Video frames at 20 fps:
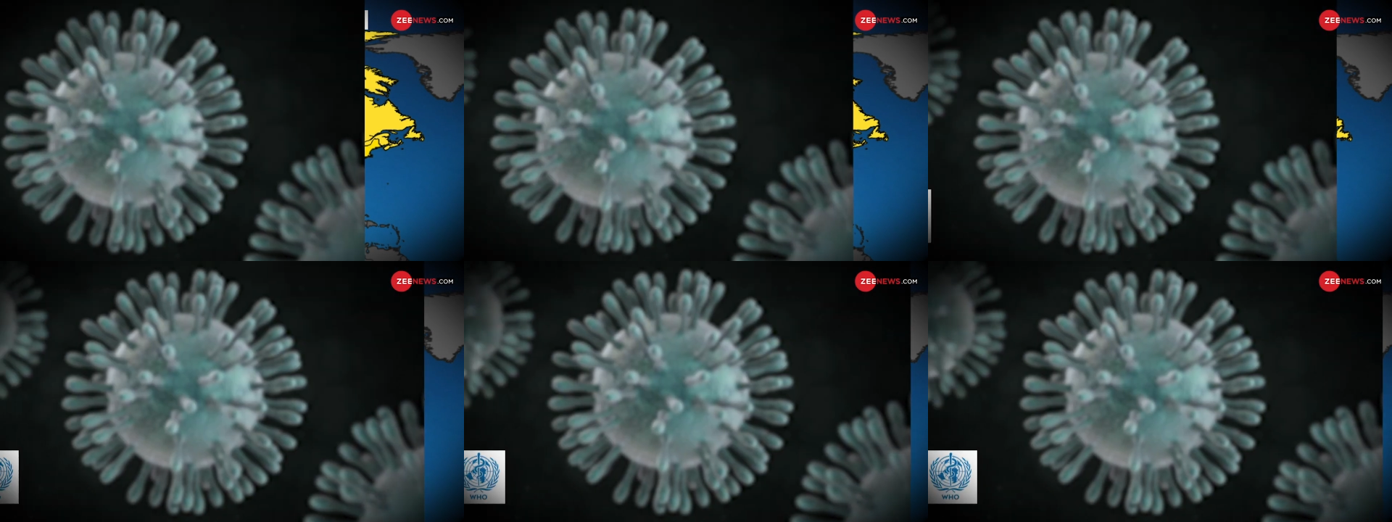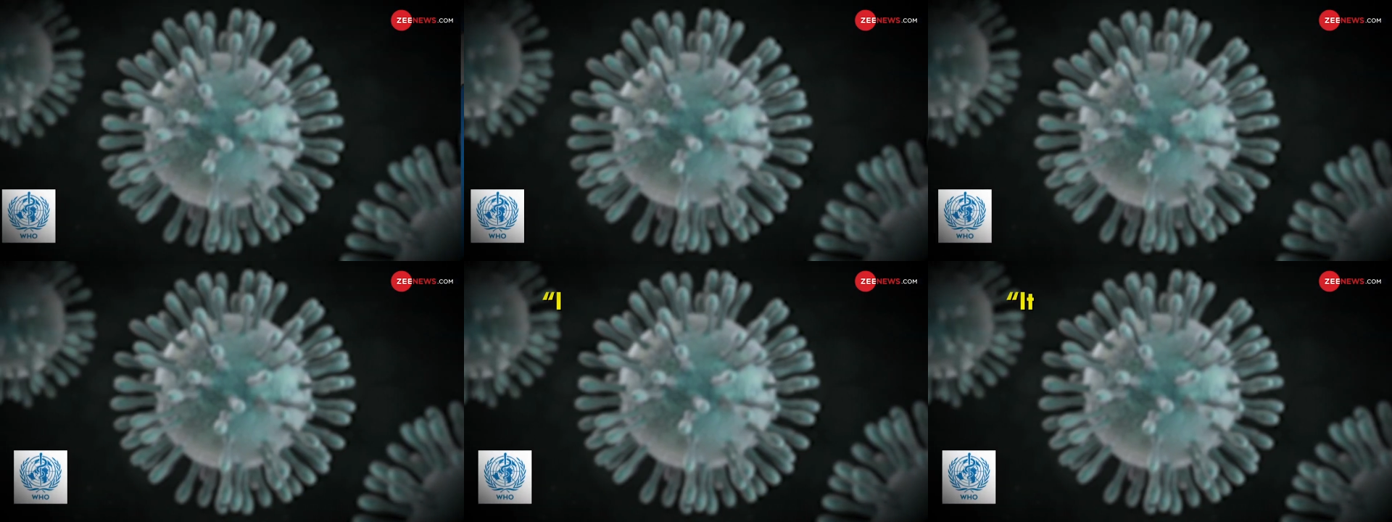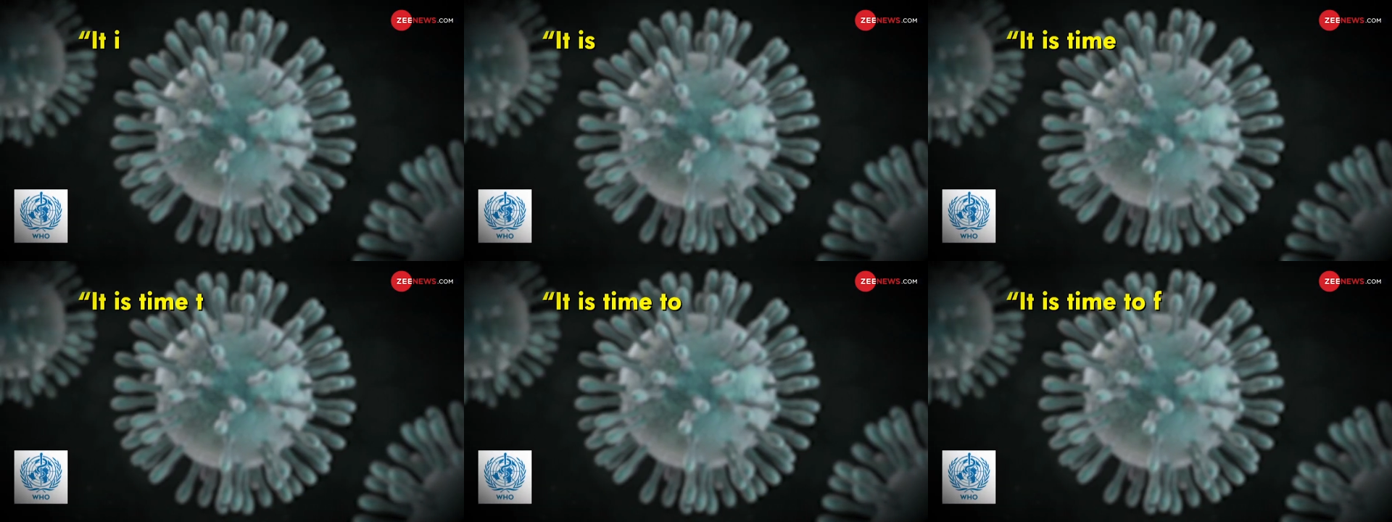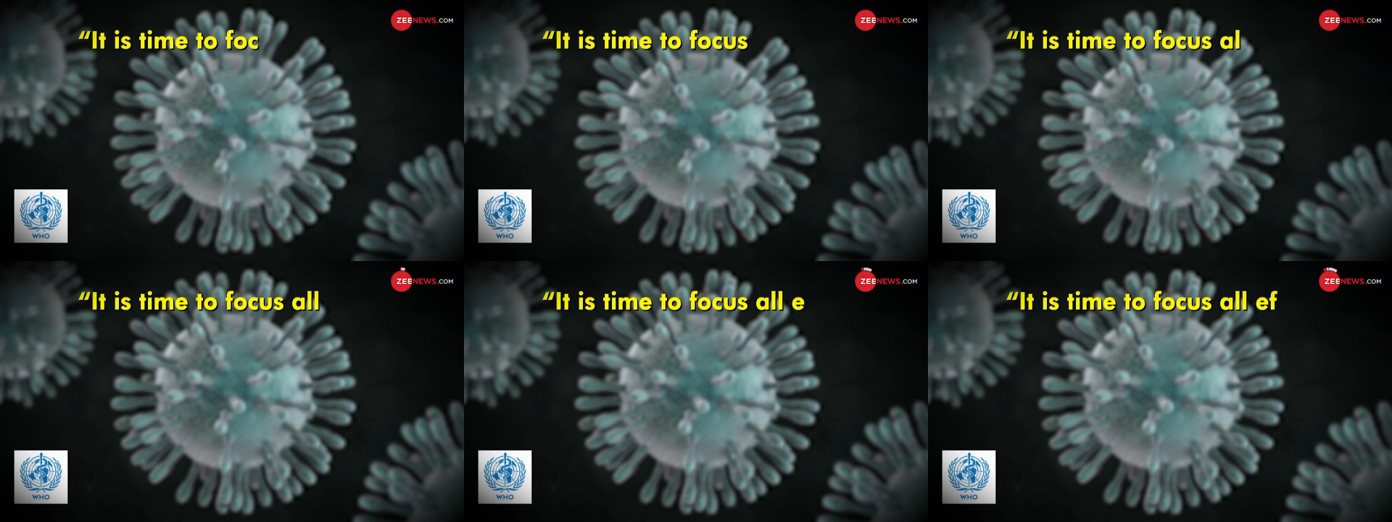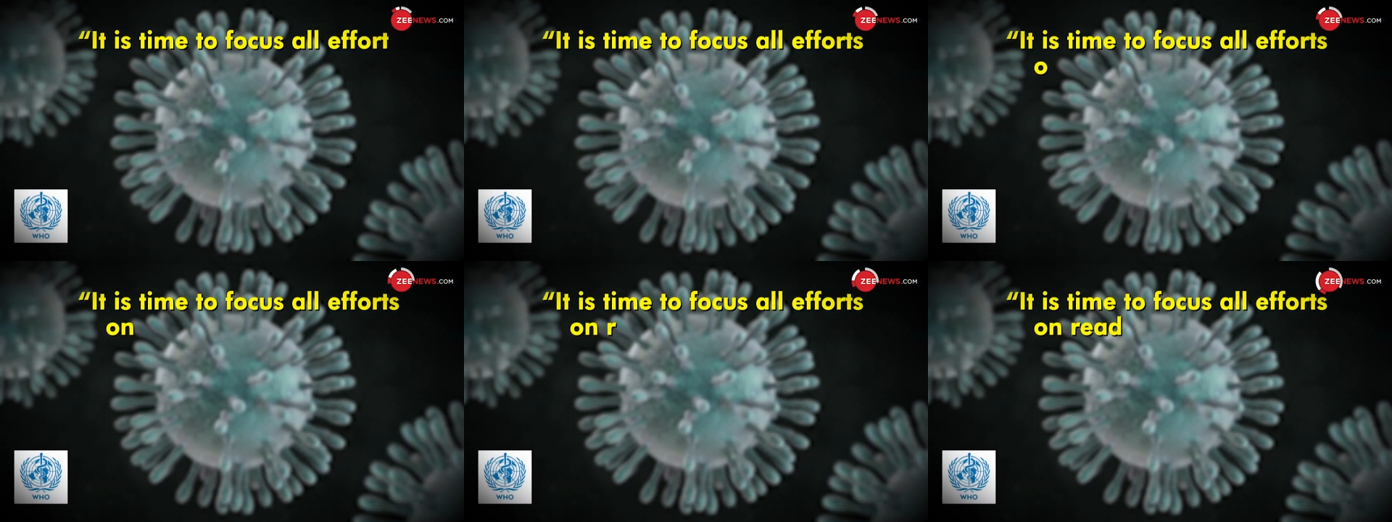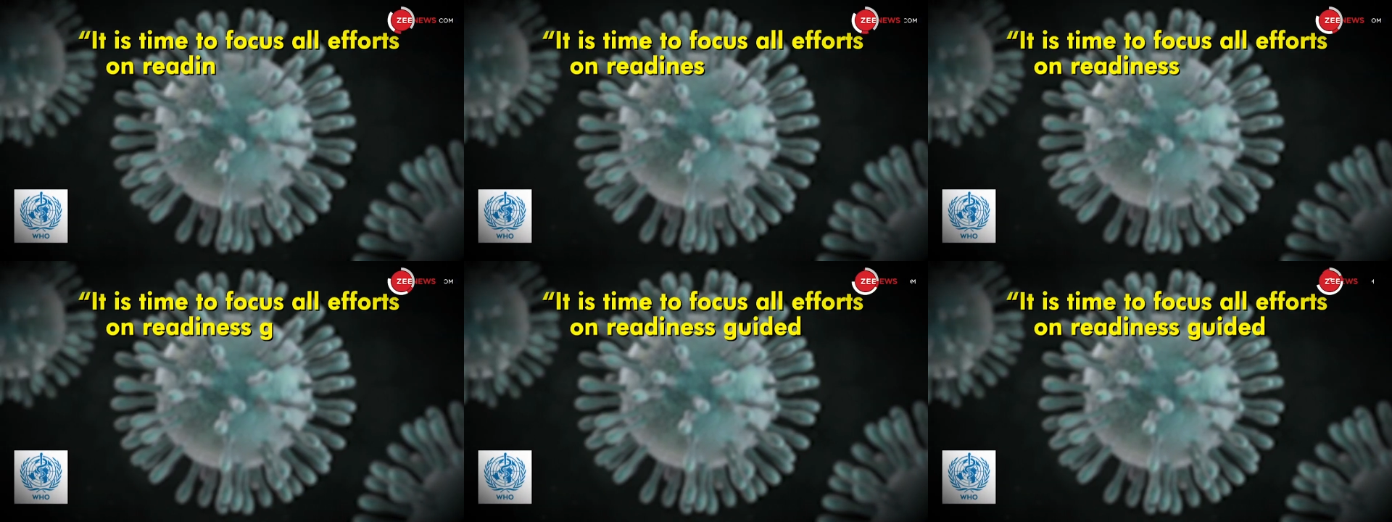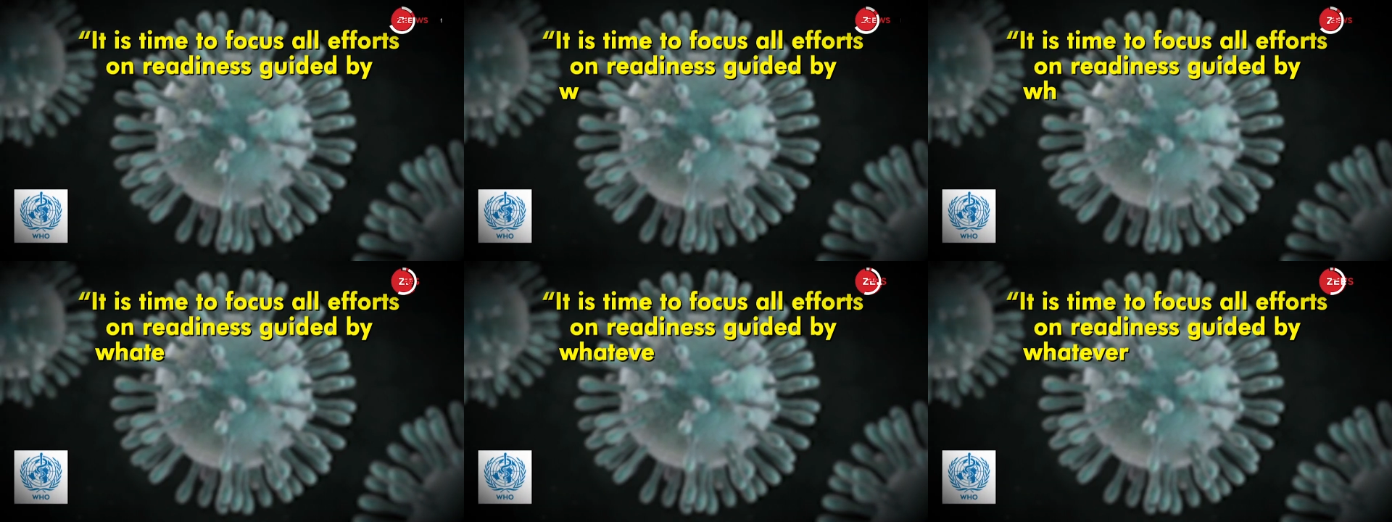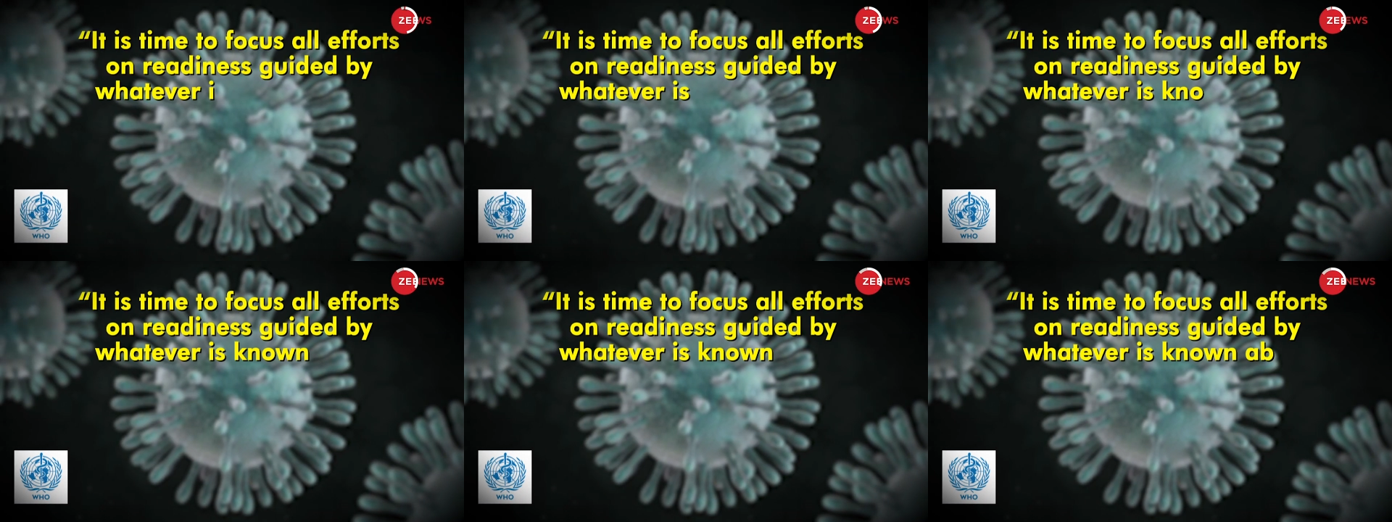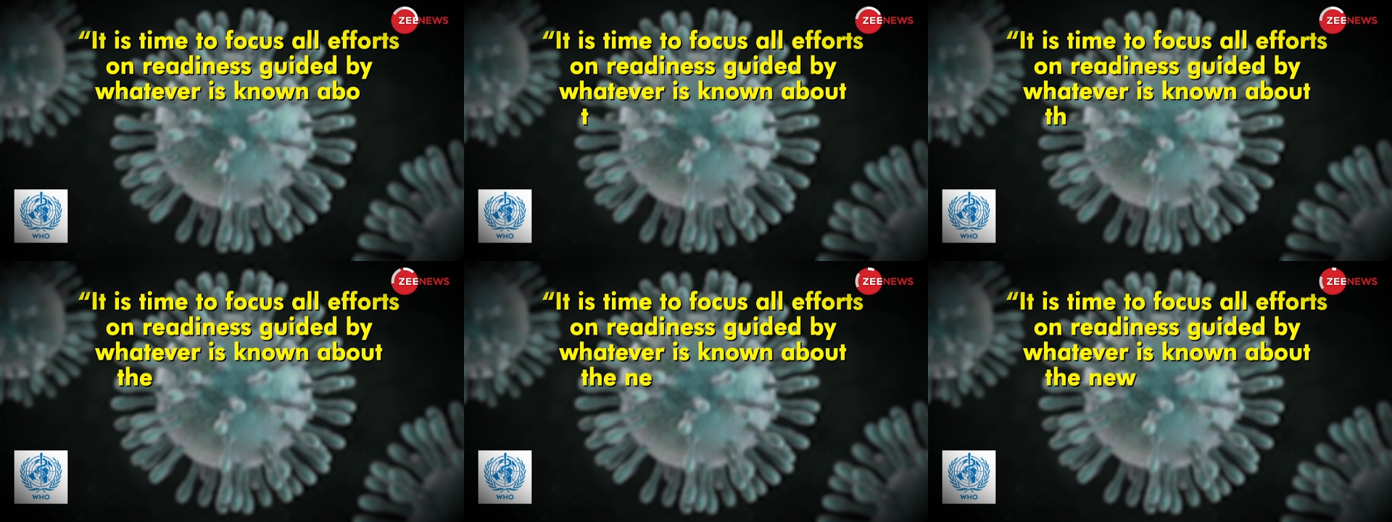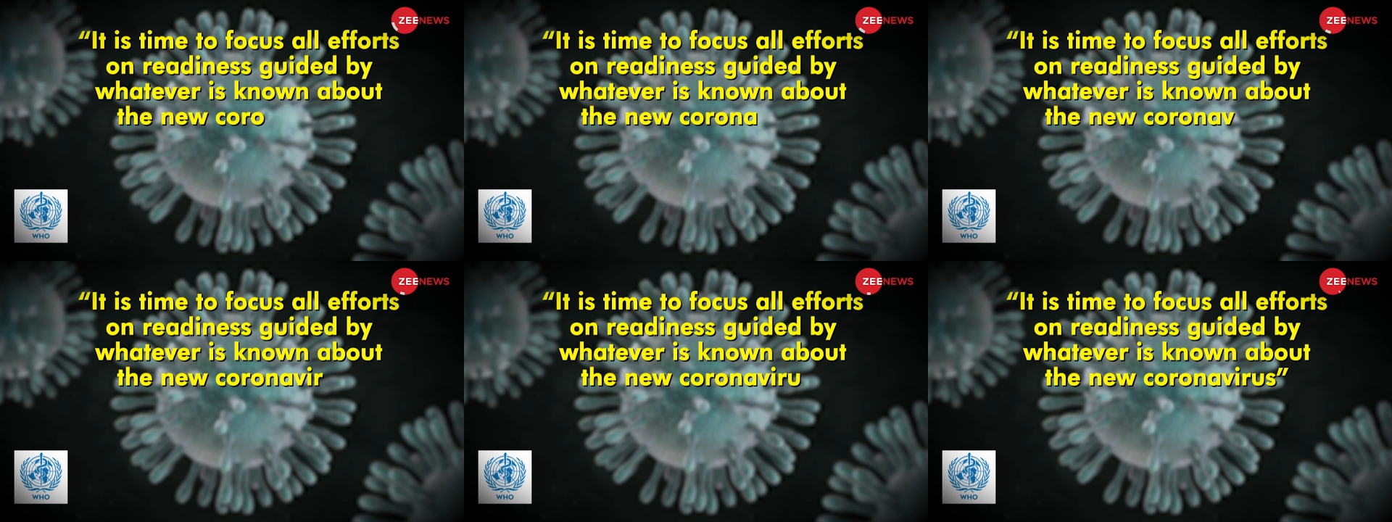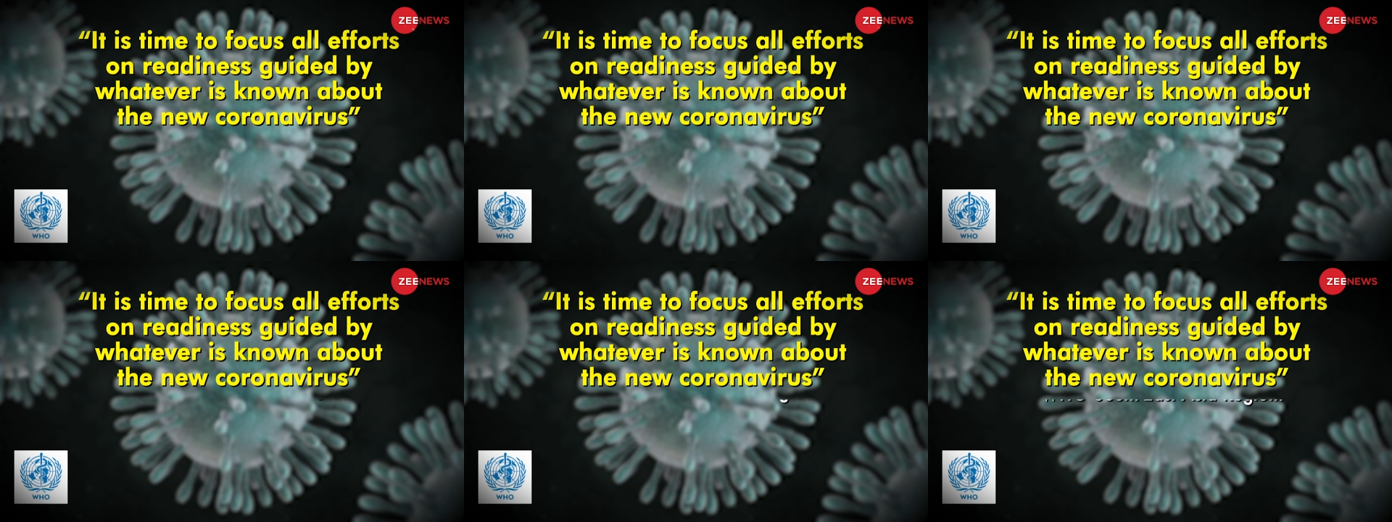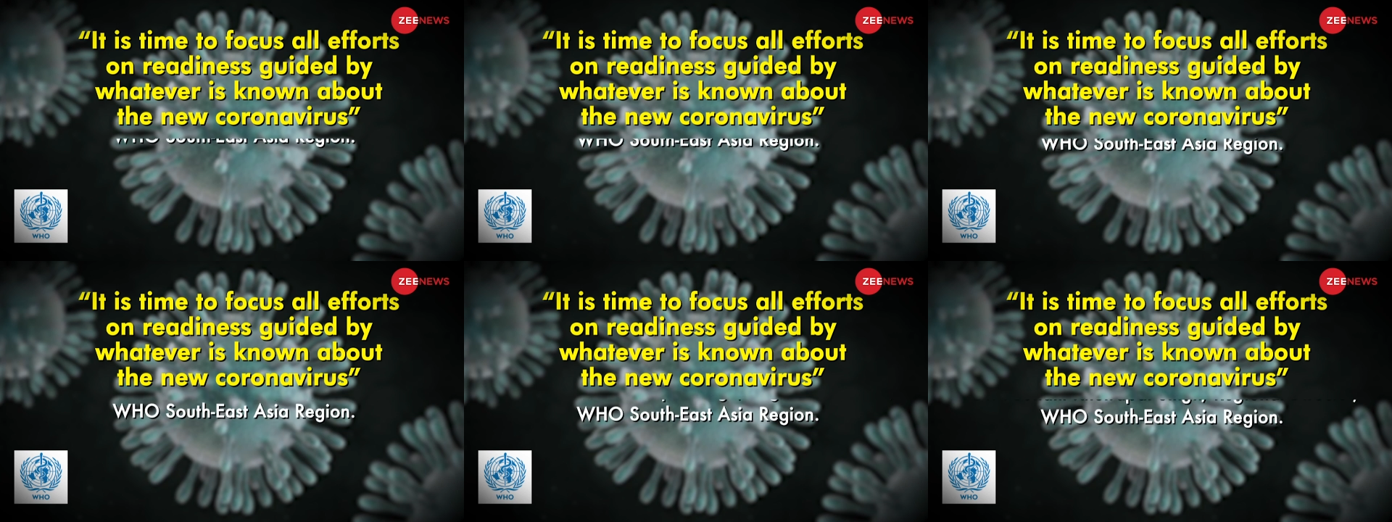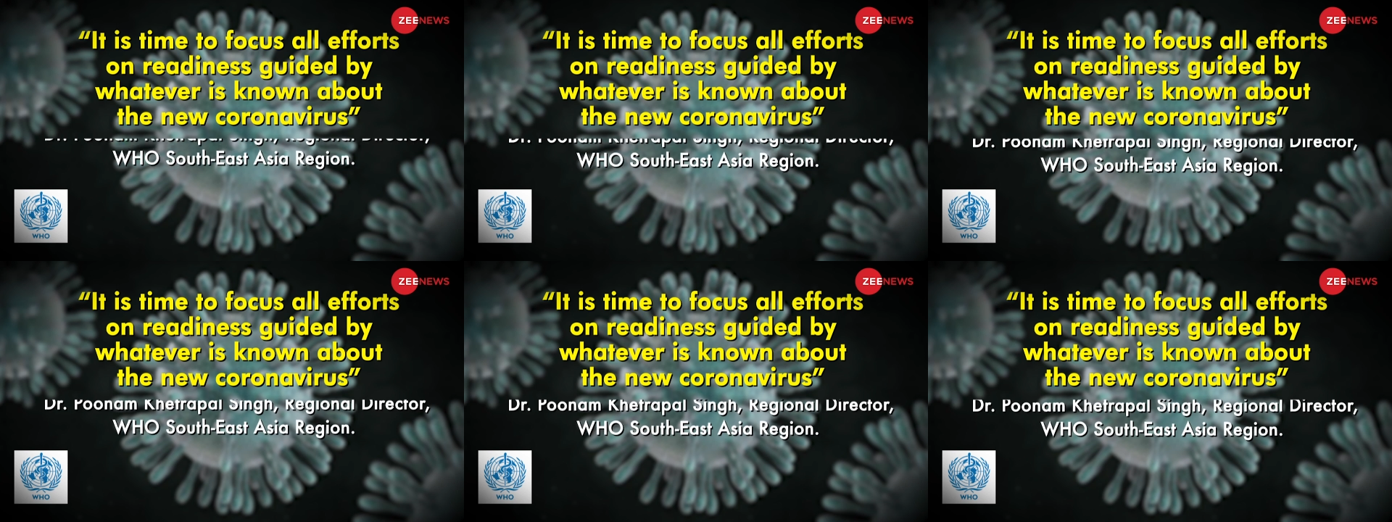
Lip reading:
[unreadable: no face in view]